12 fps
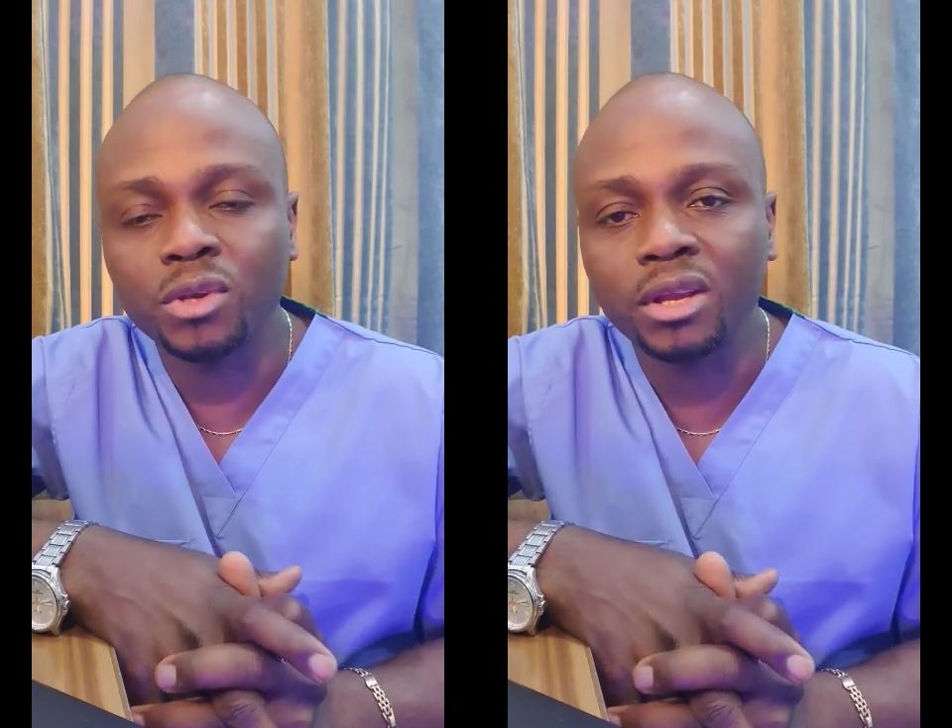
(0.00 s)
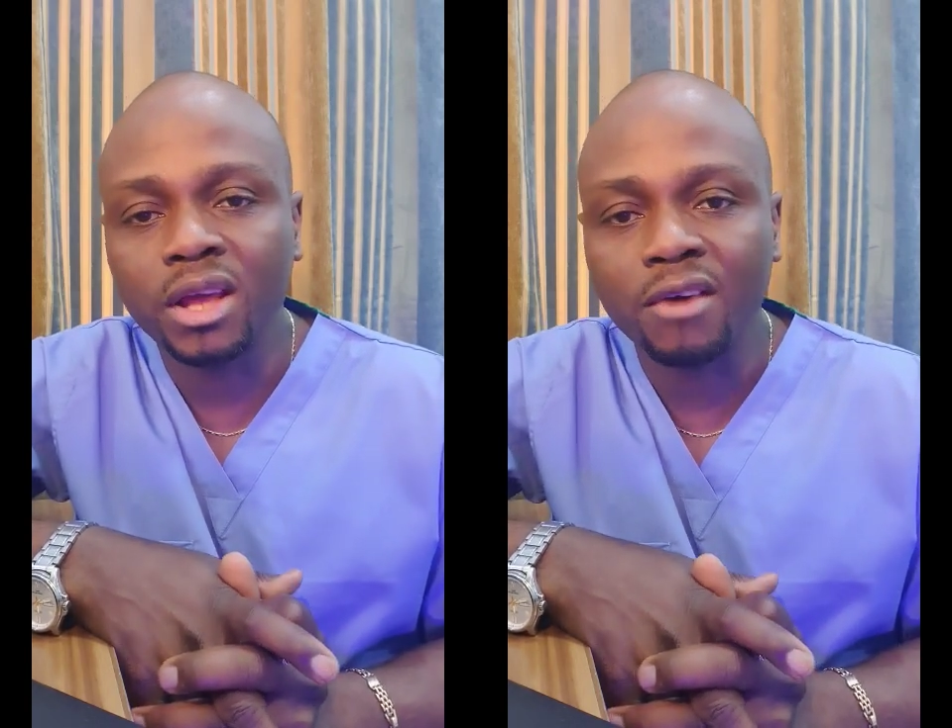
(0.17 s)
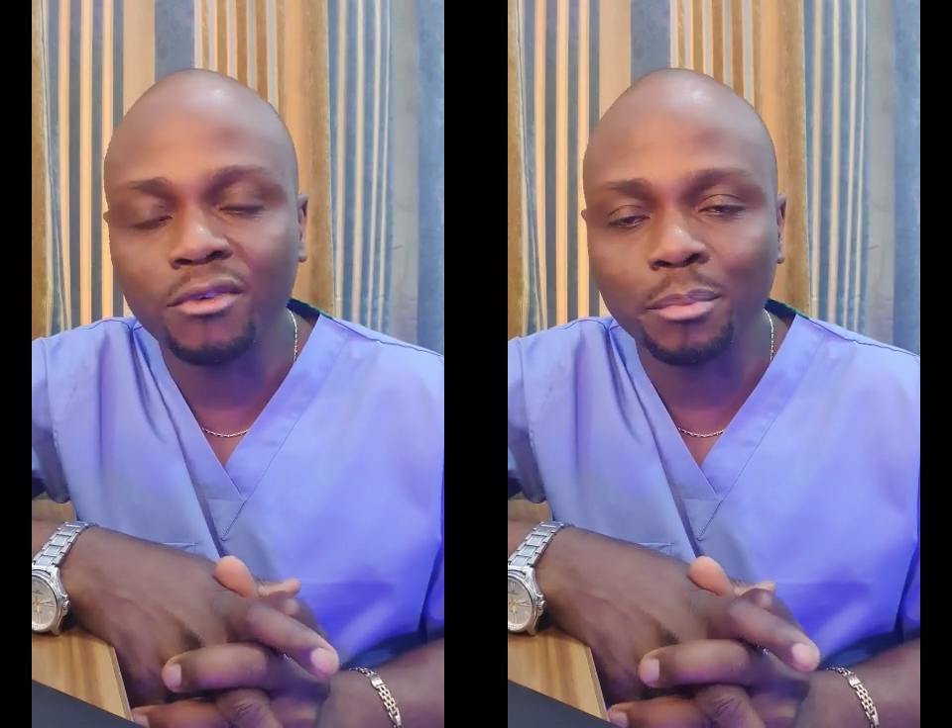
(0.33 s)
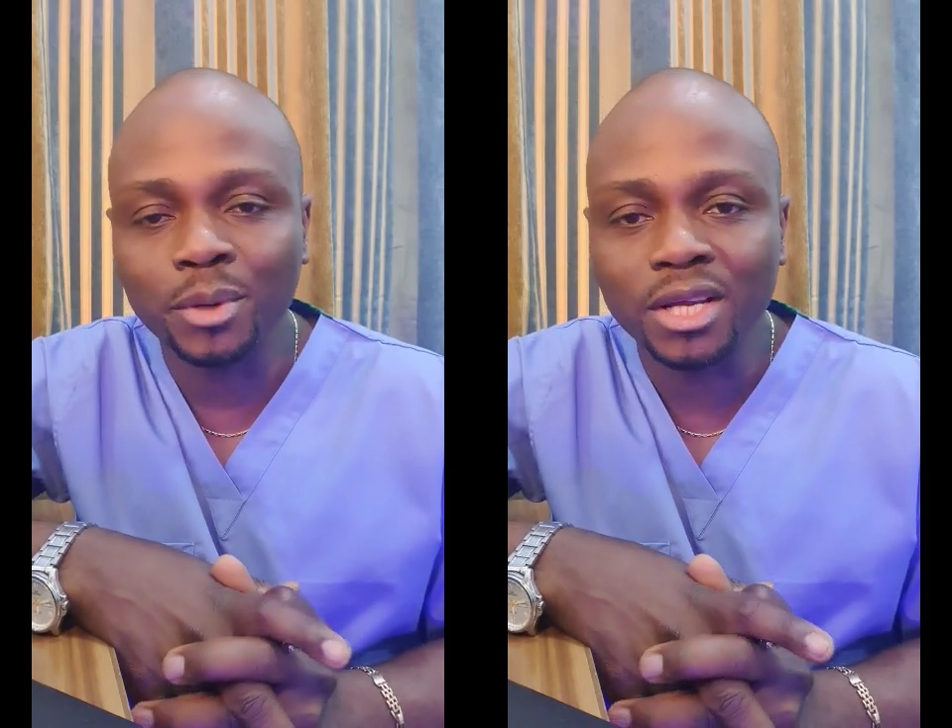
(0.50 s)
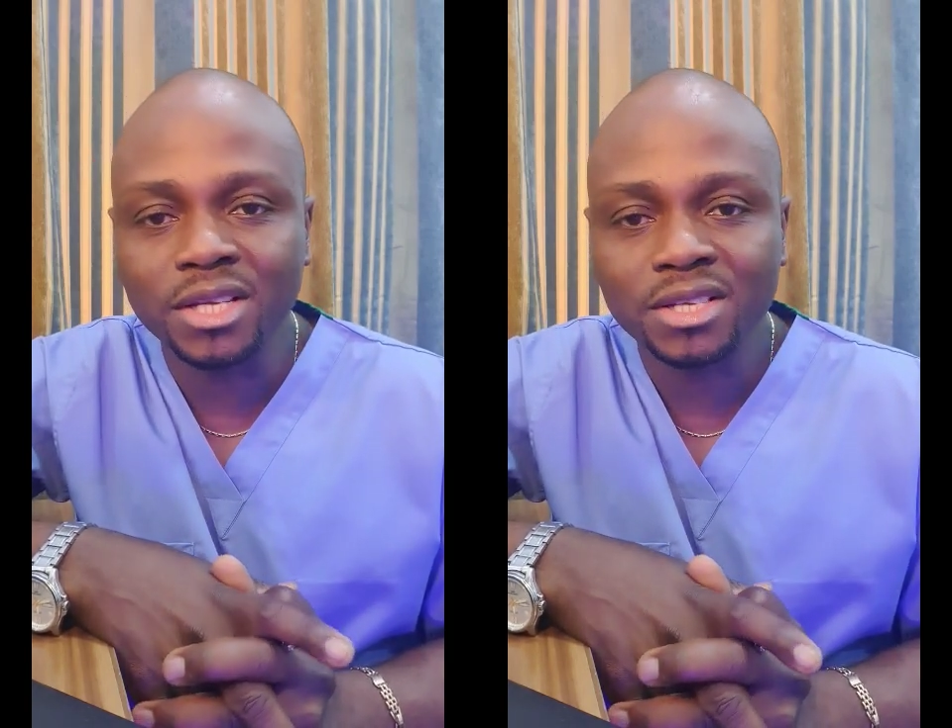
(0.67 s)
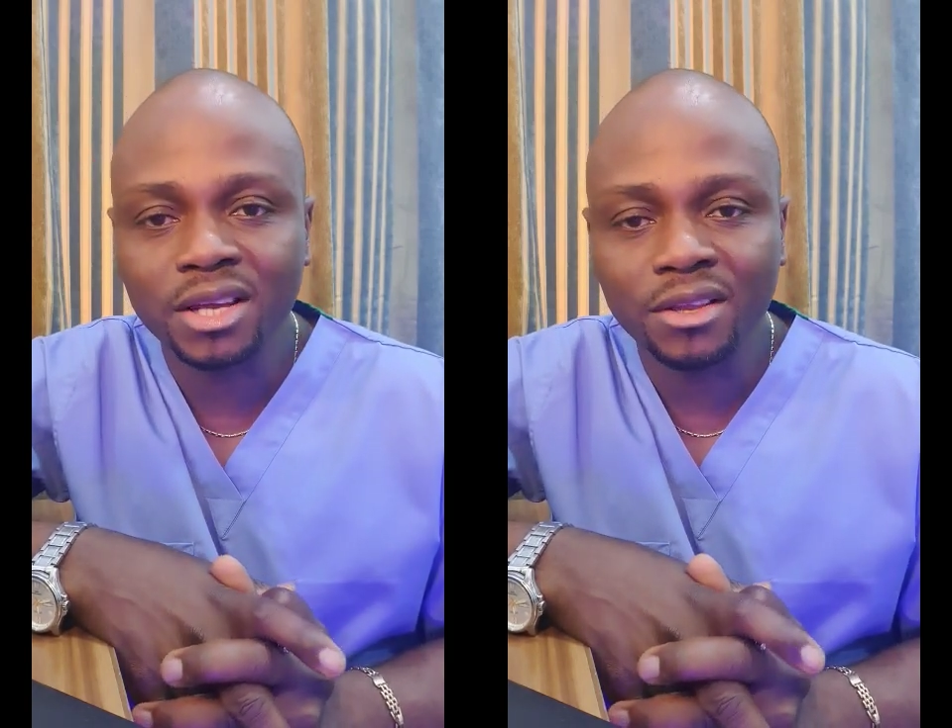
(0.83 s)
not have a
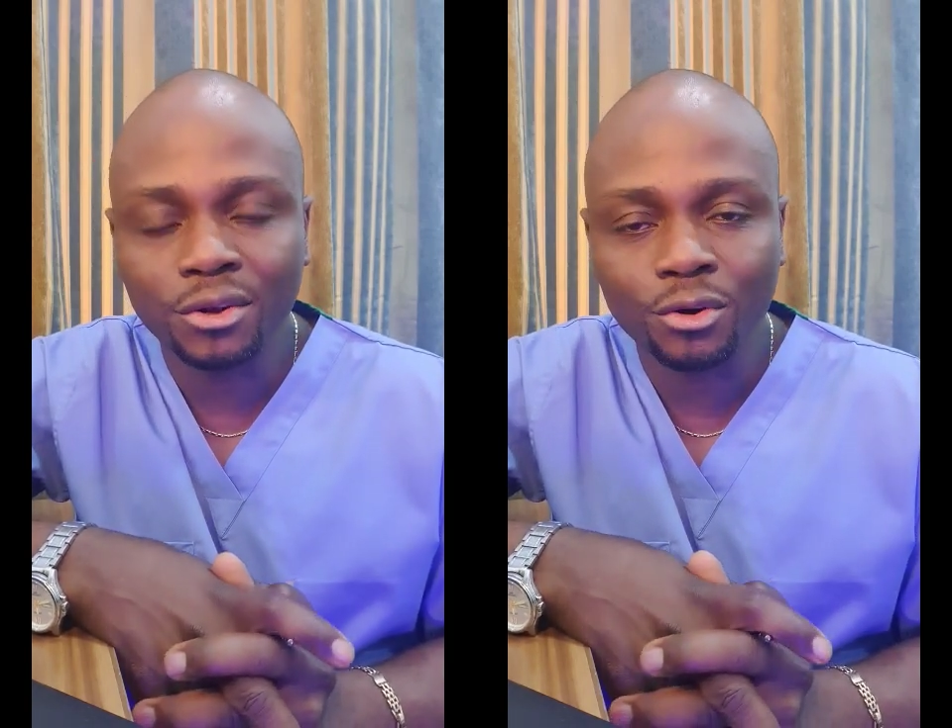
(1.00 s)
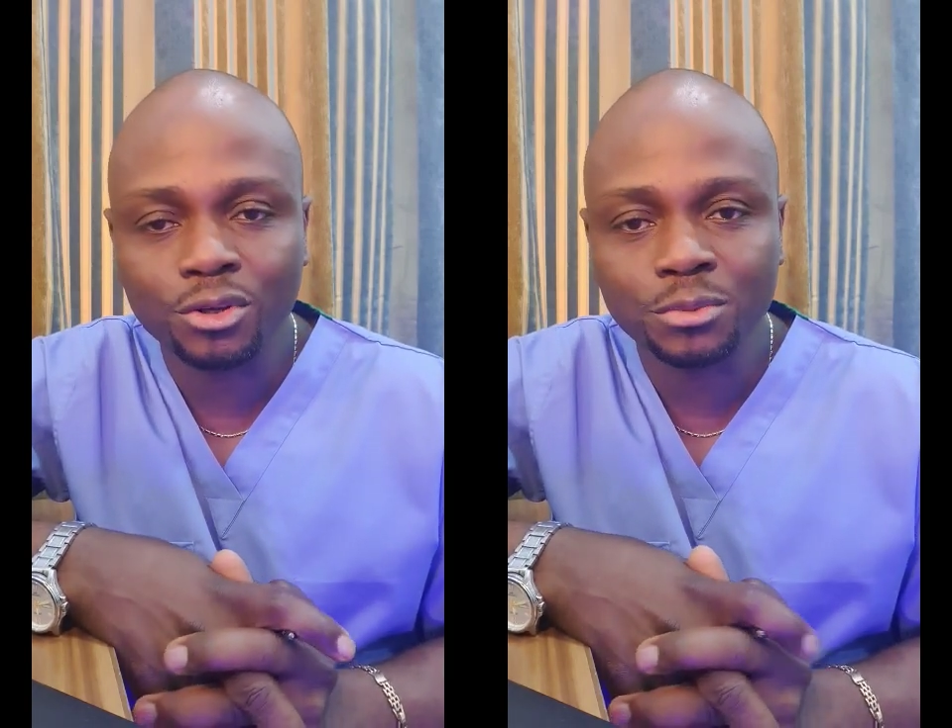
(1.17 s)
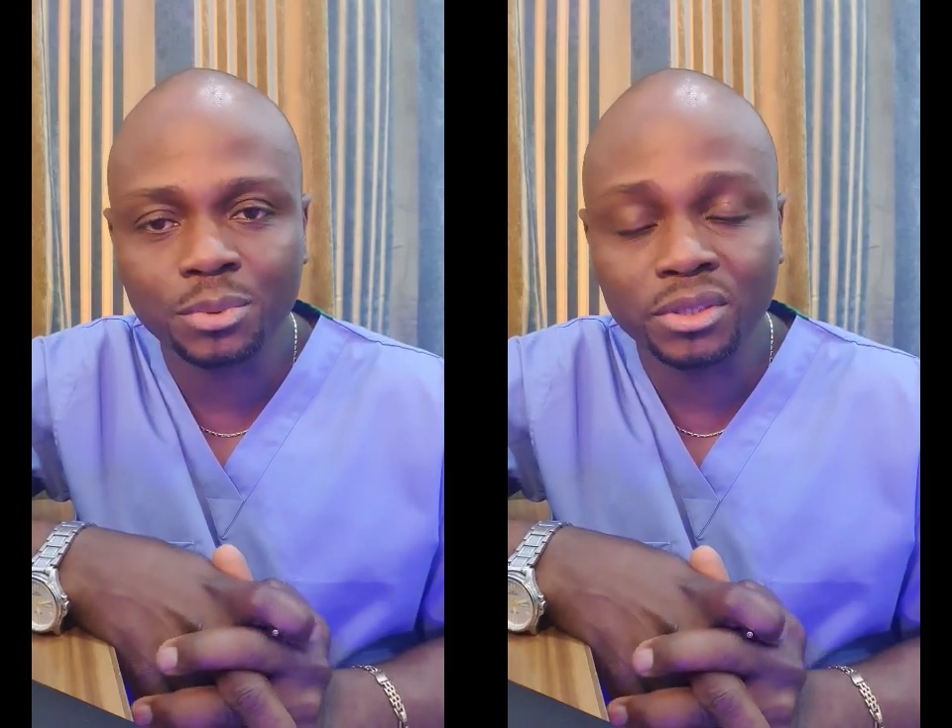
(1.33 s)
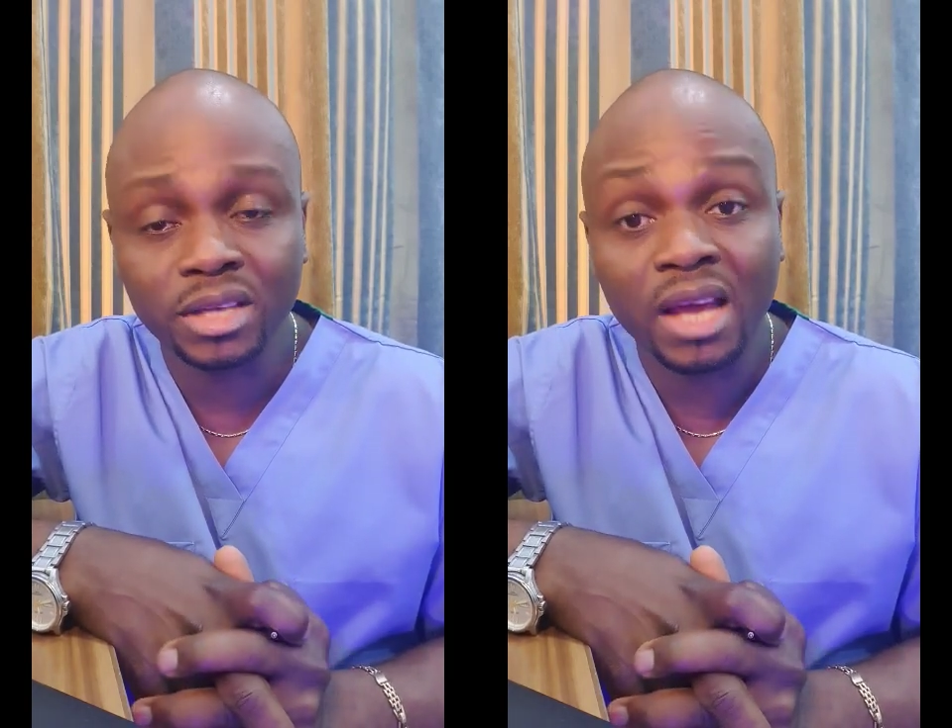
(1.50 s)
place in the hospital.